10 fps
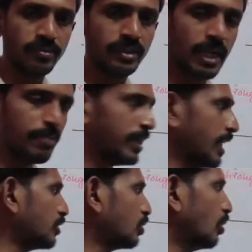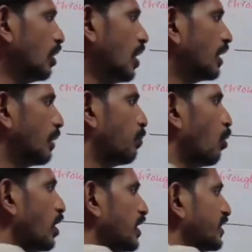Same thing also, the
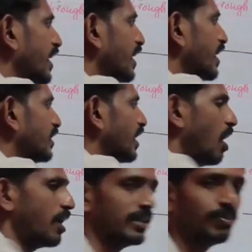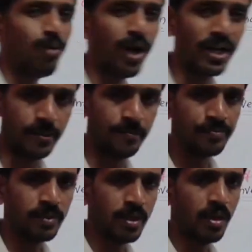pole is taken as a origin point.
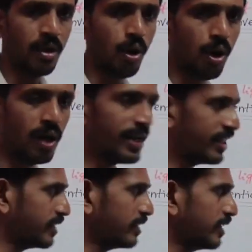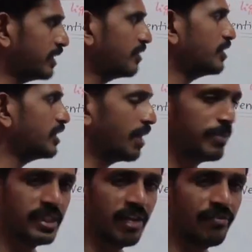All distances which are
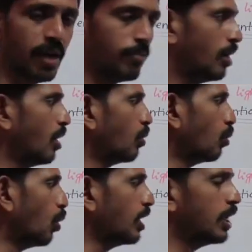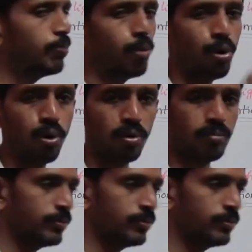measured from only pole.